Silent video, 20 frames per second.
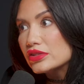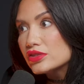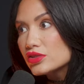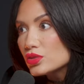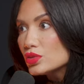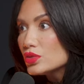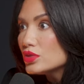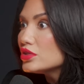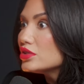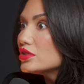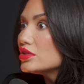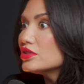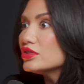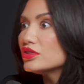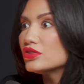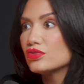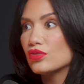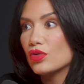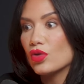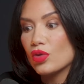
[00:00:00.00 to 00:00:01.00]
schools,
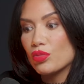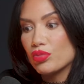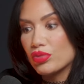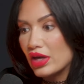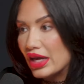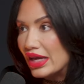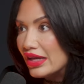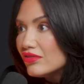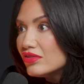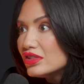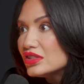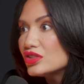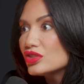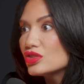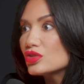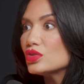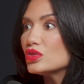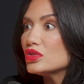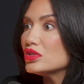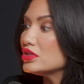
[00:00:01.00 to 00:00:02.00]
mm-hmm. for private
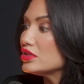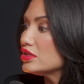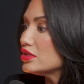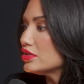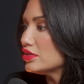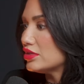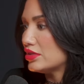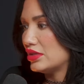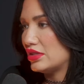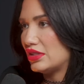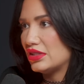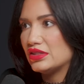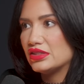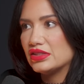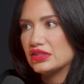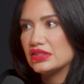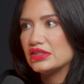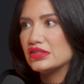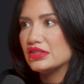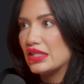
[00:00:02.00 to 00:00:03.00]
schools, this,
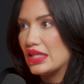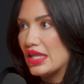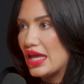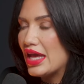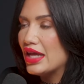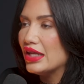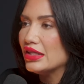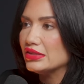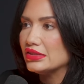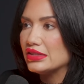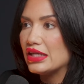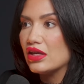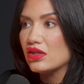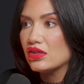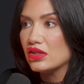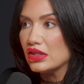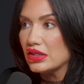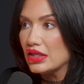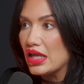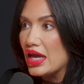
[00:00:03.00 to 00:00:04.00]
this, and that down
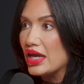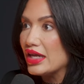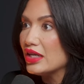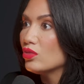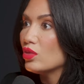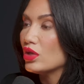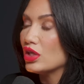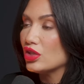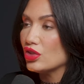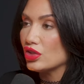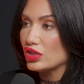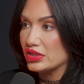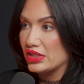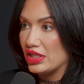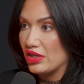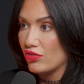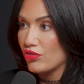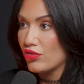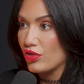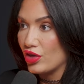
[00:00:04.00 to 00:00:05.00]
the line, what it looks
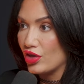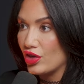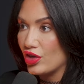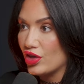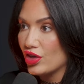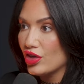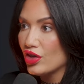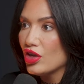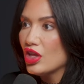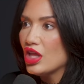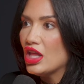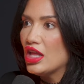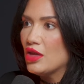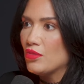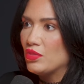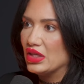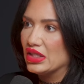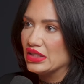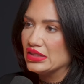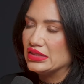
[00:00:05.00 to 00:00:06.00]
like for her. Mm-hmm.
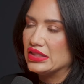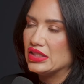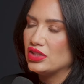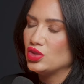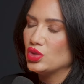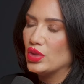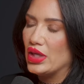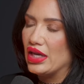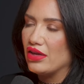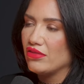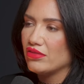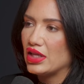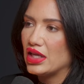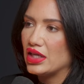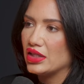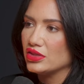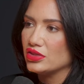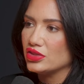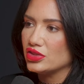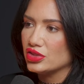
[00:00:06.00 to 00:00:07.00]
Because then you have
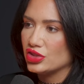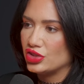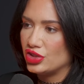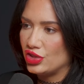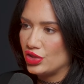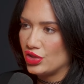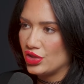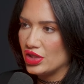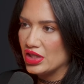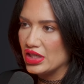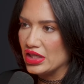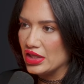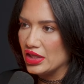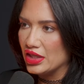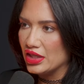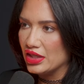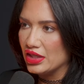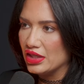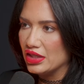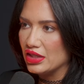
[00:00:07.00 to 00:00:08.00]
that
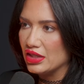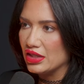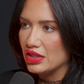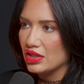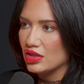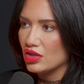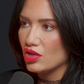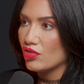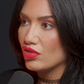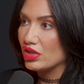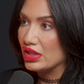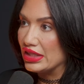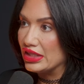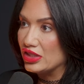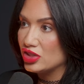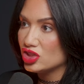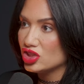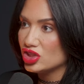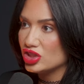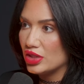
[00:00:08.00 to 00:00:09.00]
security in the
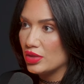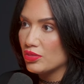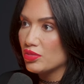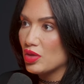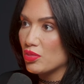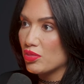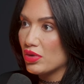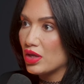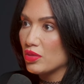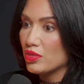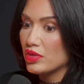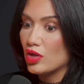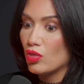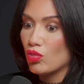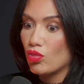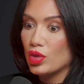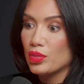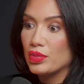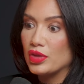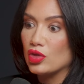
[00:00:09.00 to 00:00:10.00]
relationship that probably a
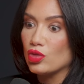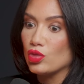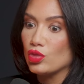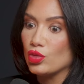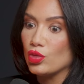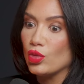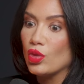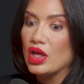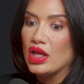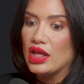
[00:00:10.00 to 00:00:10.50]
woman who,